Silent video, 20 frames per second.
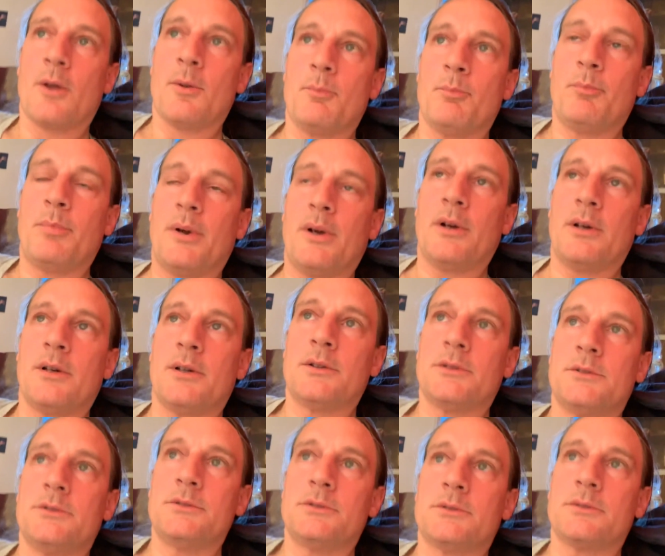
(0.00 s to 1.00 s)

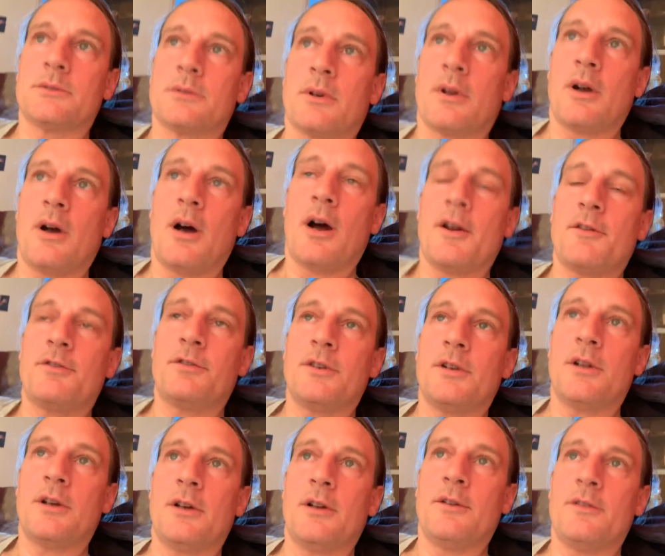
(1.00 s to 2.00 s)
But I've
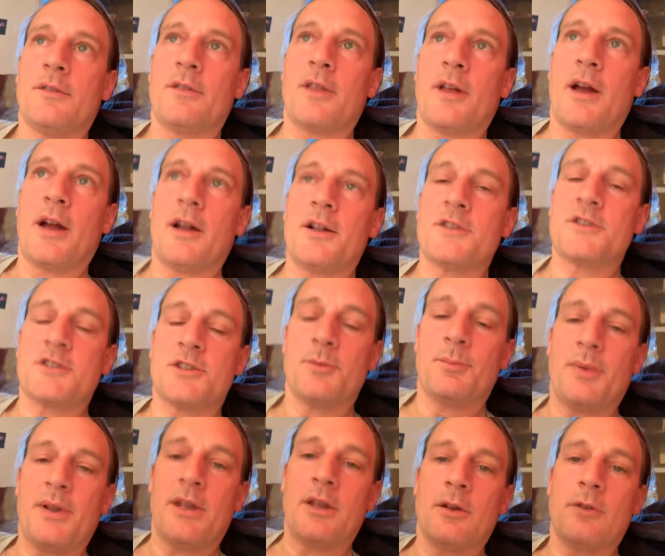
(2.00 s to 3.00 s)
learned that to
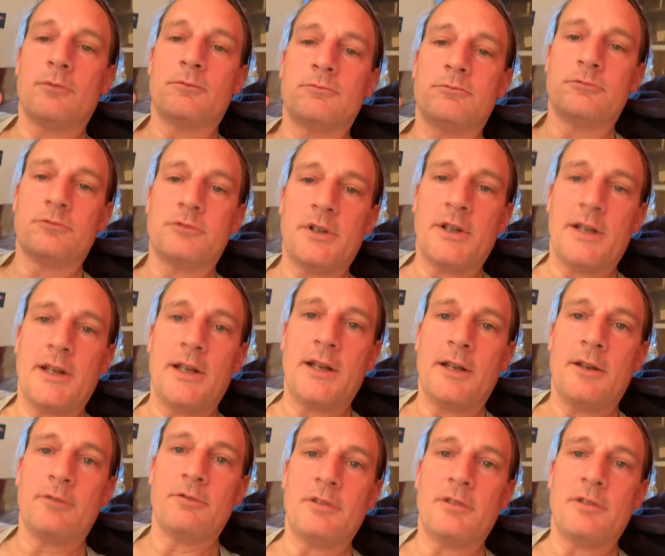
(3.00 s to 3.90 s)
be a really,